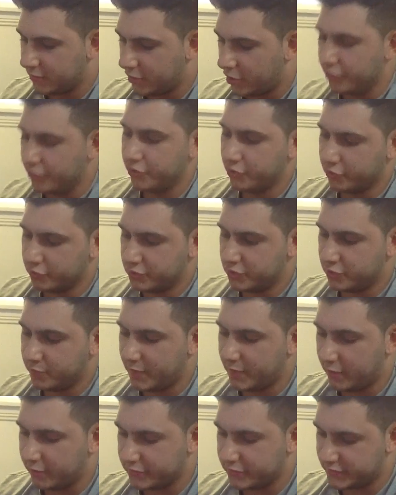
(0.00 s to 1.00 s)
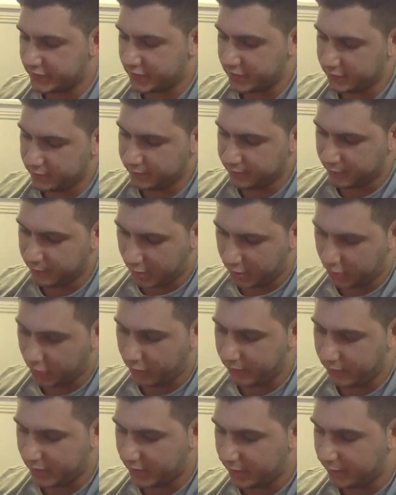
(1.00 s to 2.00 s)
On yours you'll be able to see it a
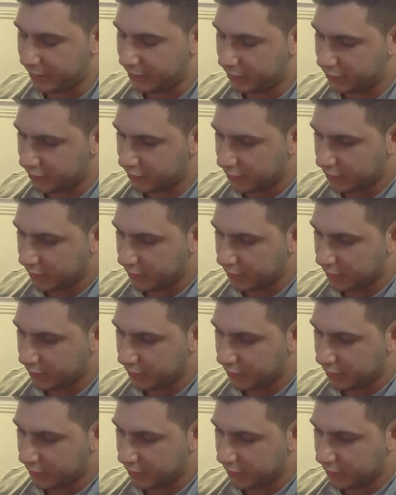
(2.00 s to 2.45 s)
lot better, but